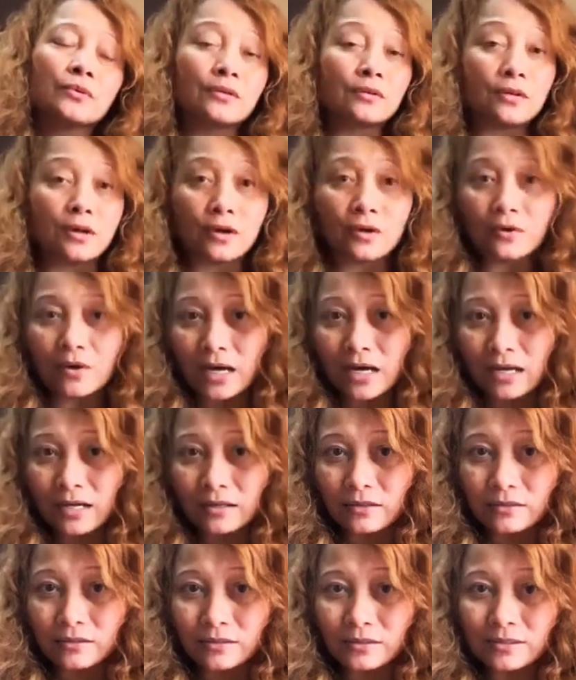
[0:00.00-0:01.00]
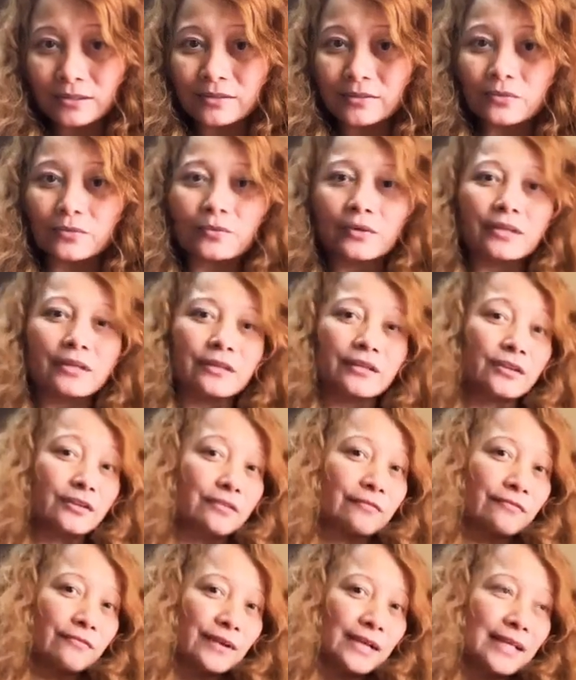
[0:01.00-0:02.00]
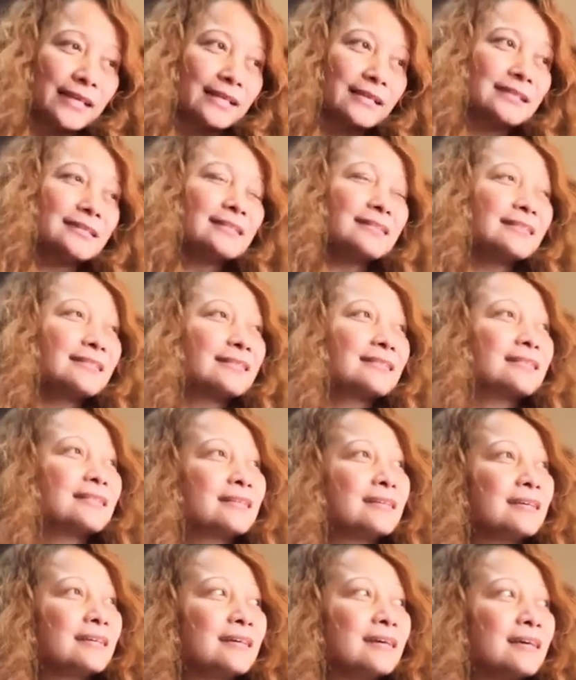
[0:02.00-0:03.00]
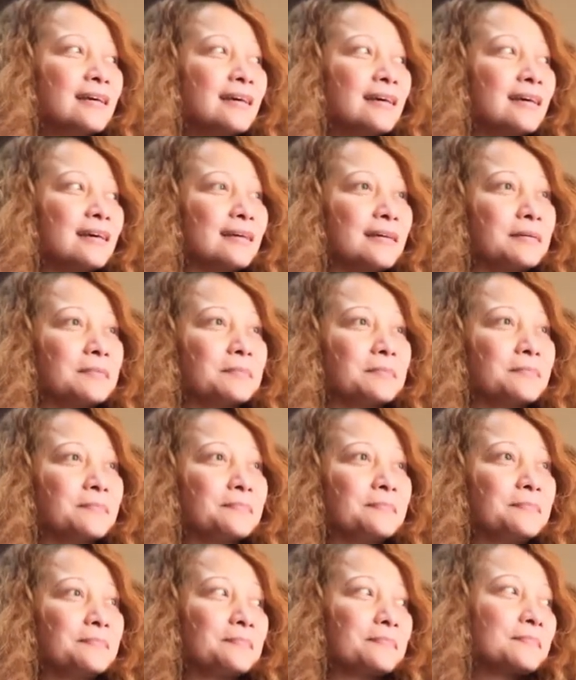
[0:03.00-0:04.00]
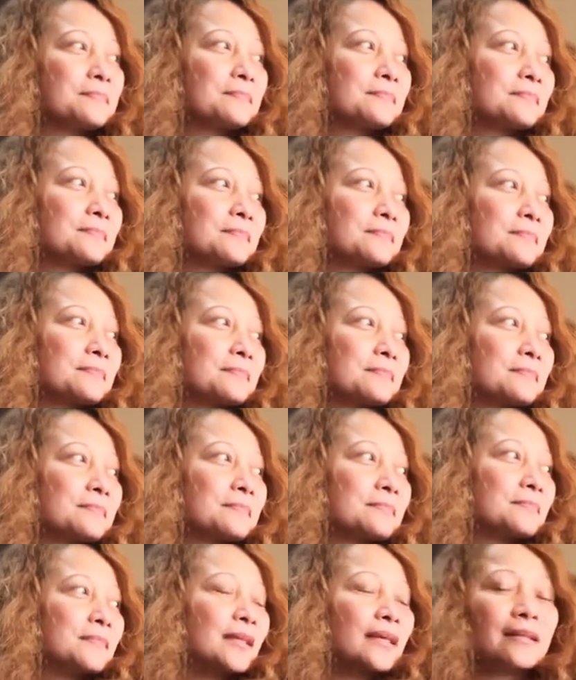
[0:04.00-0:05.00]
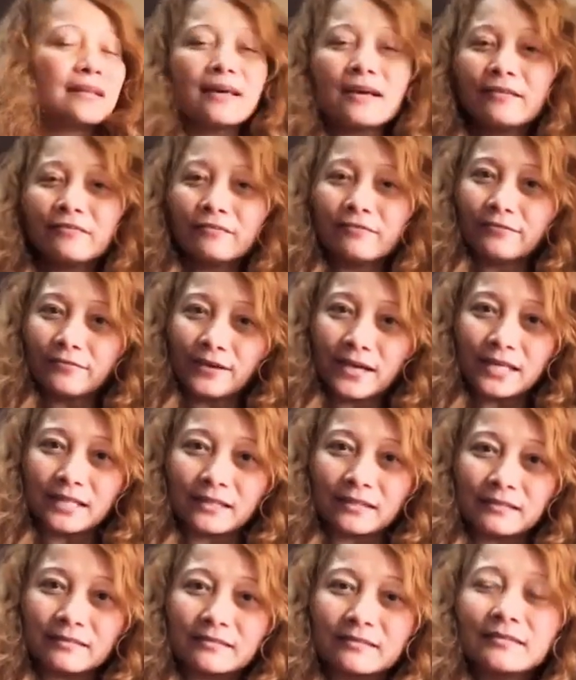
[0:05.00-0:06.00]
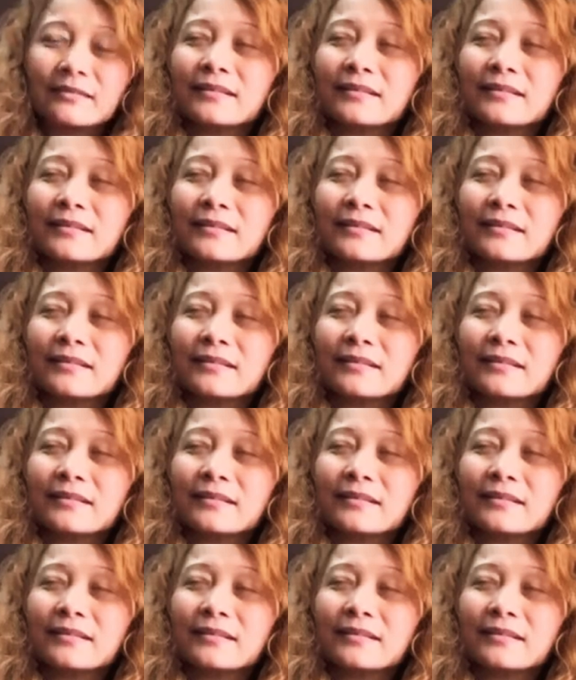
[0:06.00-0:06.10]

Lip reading: go out with your friends and have fun.